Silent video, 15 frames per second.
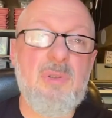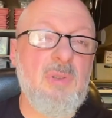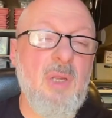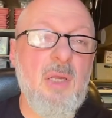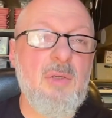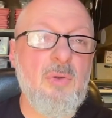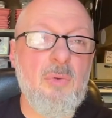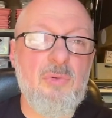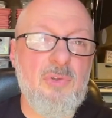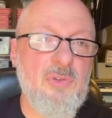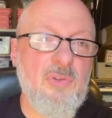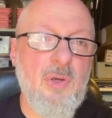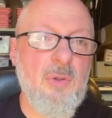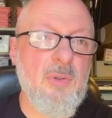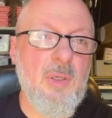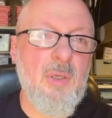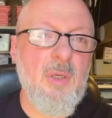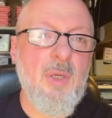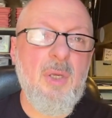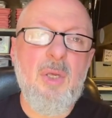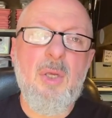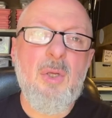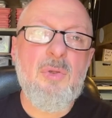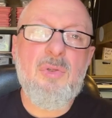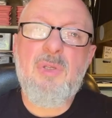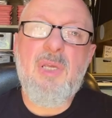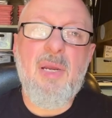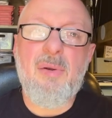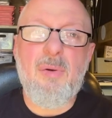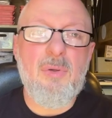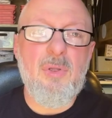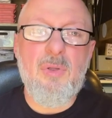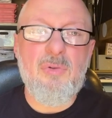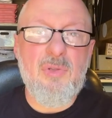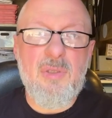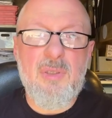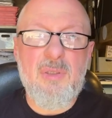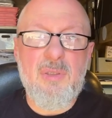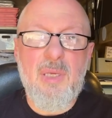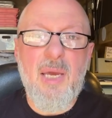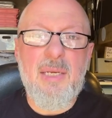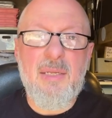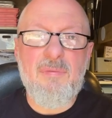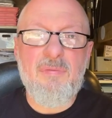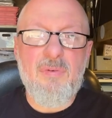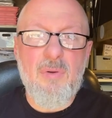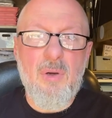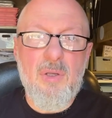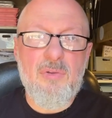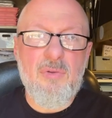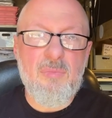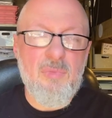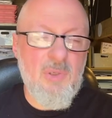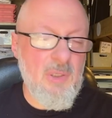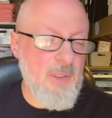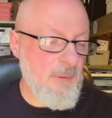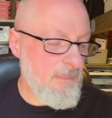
and caustic soda, which you can carry on using ad infinitum, really.